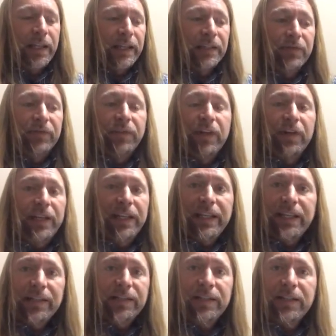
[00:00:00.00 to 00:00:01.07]
It's very
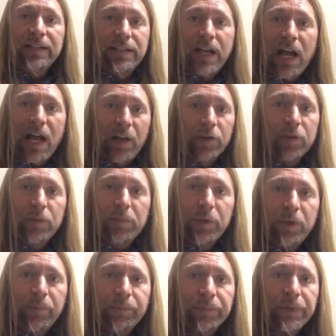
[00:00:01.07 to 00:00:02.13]
easy and
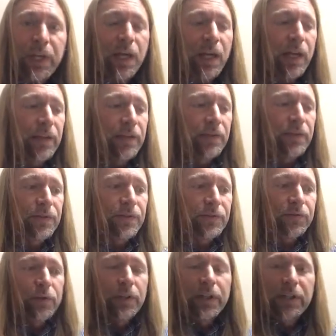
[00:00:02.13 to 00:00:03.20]
tolerable. There's
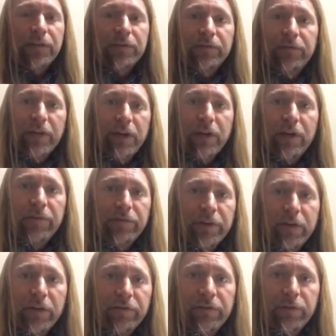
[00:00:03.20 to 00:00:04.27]
really
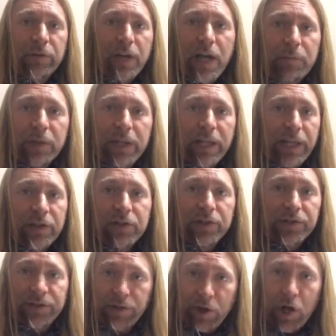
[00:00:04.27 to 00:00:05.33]
very few
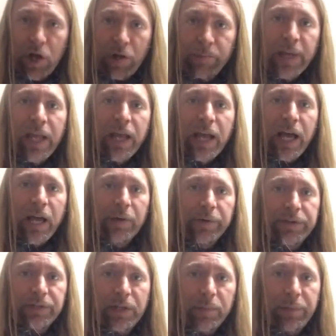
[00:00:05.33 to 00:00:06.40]
complications at all. I
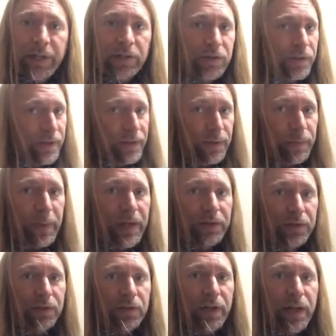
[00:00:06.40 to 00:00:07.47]
always tell patients it's
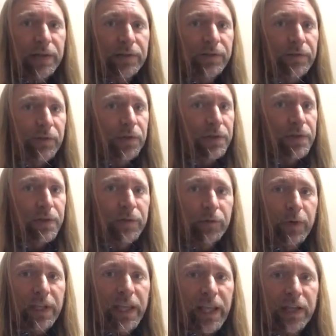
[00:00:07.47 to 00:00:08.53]
best to try this first. If
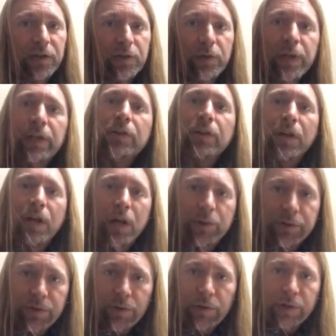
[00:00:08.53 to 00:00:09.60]
we can't do it, you can
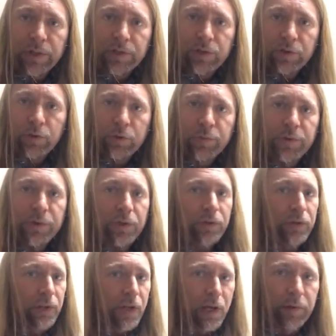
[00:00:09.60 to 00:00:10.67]
always go get tubes. You
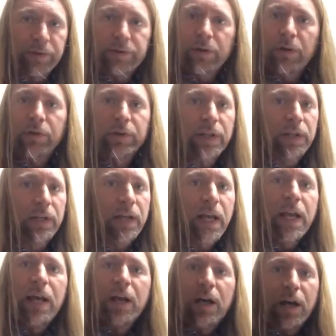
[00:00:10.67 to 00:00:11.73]
can always go get
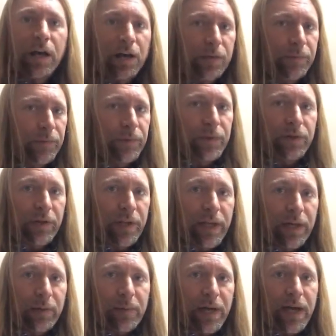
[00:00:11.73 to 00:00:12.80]

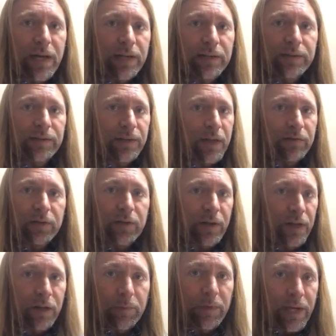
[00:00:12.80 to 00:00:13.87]
antibiotics after
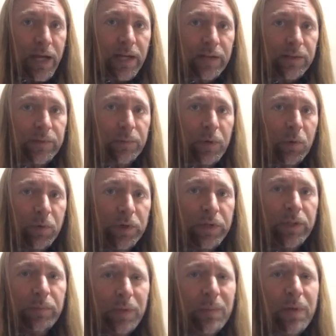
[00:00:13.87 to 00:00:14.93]
antibiotics. But
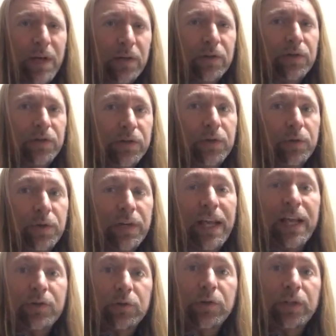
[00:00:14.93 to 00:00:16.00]
wouldn't it be better to just do it
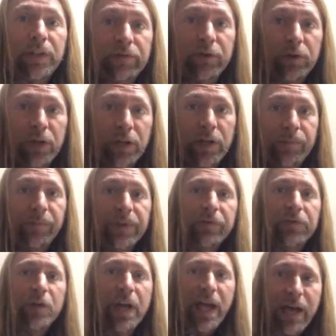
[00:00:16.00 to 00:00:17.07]
naturally if you could?
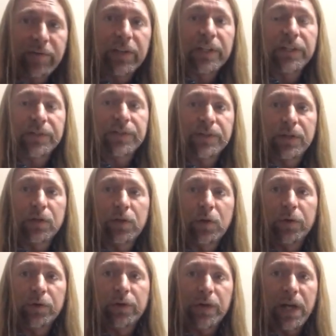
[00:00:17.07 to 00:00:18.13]
If you haven't considered
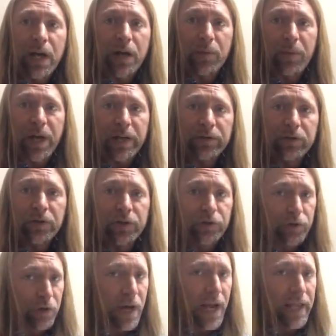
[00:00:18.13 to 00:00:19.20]
going to a chiropractor to
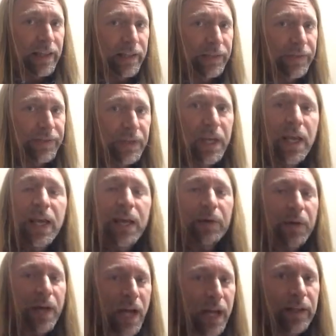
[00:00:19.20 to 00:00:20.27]
try this,
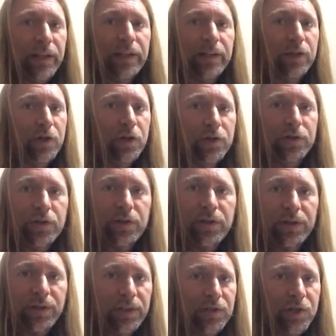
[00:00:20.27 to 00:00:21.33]
I highly encourage you to
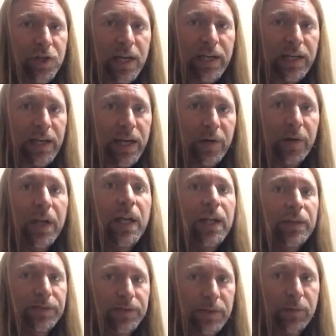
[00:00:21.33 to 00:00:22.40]
at least check it out,
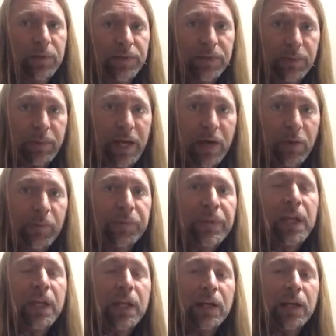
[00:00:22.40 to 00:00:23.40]
see what it's about.